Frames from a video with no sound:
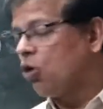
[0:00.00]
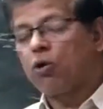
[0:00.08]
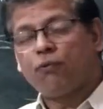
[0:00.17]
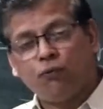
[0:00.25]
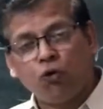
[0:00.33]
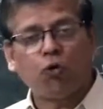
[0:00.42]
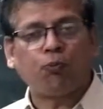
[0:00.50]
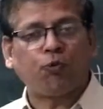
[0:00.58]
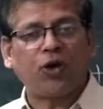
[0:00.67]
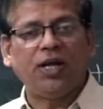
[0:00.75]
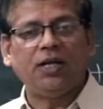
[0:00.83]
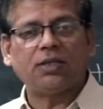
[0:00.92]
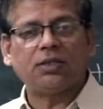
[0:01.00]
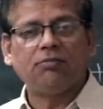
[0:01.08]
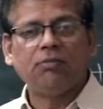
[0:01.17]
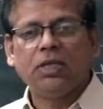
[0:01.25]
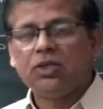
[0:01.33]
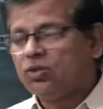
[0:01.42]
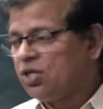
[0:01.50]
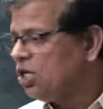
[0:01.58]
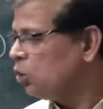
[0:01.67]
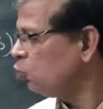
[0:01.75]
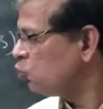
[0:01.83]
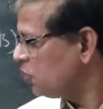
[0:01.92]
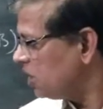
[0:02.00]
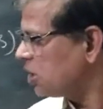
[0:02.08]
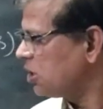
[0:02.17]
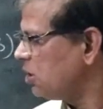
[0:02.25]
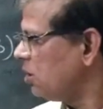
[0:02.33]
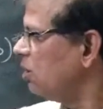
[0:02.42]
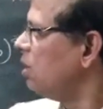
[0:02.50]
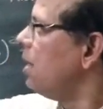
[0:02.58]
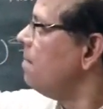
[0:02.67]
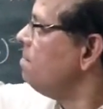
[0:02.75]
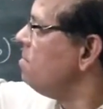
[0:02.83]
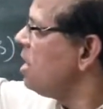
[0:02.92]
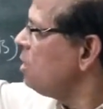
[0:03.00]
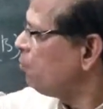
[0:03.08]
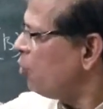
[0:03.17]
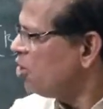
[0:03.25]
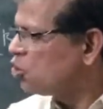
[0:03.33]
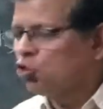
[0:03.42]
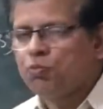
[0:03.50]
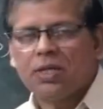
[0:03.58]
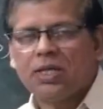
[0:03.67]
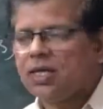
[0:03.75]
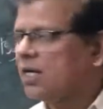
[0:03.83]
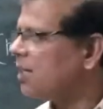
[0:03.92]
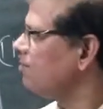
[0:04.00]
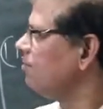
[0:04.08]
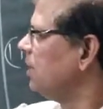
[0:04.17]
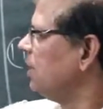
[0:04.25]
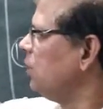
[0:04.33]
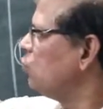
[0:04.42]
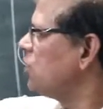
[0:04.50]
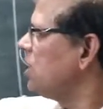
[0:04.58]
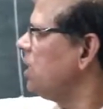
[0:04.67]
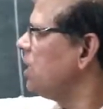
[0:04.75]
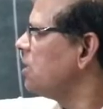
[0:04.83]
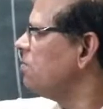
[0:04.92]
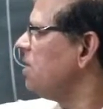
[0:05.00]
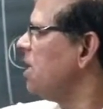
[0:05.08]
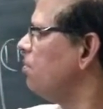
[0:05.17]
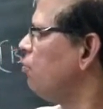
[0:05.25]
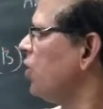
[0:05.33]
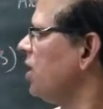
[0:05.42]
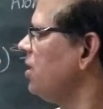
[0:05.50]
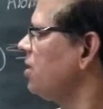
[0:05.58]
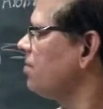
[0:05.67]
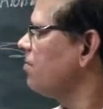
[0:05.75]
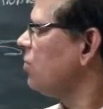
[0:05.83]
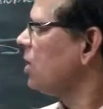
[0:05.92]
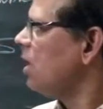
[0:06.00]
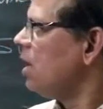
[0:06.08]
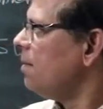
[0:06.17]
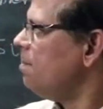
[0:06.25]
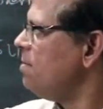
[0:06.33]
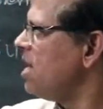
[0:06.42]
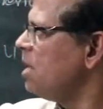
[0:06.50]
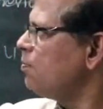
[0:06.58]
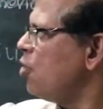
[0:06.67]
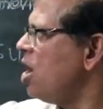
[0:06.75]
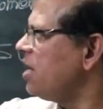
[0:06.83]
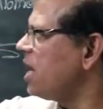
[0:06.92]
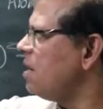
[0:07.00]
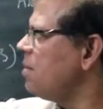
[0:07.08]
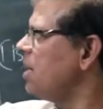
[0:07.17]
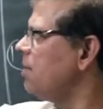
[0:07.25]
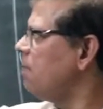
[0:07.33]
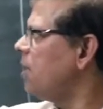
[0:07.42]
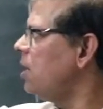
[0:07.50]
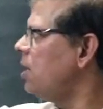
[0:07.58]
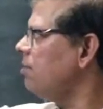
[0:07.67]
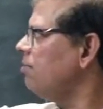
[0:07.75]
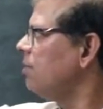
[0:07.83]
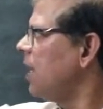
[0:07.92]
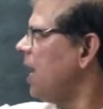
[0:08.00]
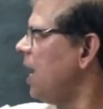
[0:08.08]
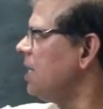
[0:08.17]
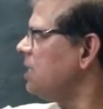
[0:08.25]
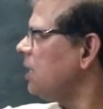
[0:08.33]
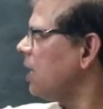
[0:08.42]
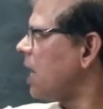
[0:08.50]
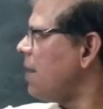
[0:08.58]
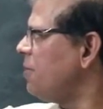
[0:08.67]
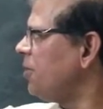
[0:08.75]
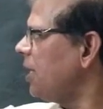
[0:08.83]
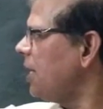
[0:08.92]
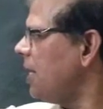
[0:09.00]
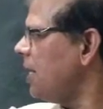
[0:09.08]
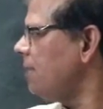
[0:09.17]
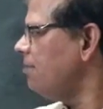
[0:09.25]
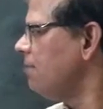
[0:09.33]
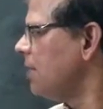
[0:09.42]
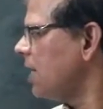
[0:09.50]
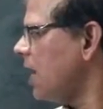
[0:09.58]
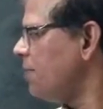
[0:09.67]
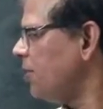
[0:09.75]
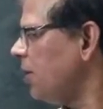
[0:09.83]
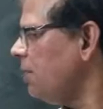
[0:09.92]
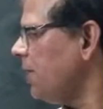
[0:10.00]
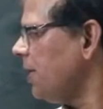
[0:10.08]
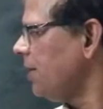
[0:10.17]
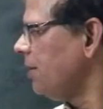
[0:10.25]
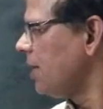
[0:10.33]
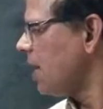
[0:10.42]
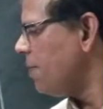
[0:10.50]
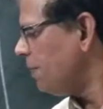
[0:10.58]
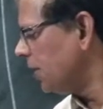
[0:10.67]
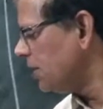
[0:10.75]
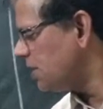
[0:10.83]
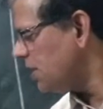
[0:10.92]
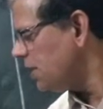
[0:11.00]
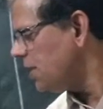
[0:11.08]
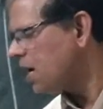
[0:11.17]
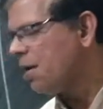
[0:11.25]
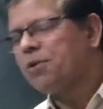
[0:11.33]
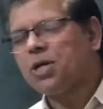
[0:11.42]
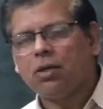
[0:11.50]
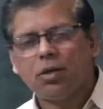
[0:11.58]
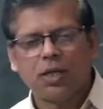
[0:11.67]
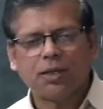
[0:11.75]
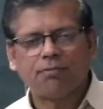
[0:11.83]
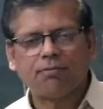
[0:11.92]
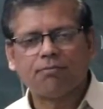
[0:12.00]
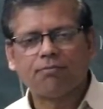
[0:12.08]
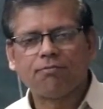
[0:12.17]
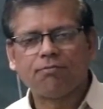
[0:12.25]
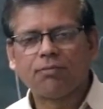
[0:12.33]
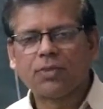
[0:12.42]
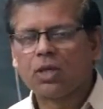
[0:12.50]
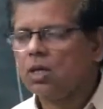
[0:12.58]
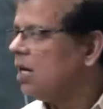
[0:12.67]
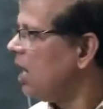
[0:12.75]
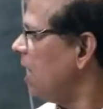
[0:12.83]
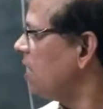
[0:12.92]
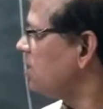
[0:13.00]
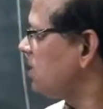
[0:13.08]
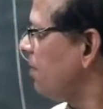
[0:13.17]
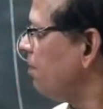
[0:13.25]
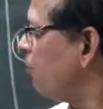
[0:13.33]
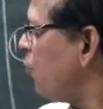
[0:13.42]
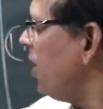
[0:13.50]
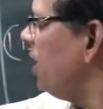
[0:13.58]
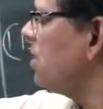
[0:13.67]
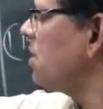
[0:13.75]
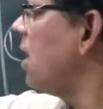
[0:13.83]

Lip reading: or 4 points, 3 to 6 main points should be there. You see, it is main point. Main point can be numbered as capital A, capital B, capital C, capital D. And subpoints,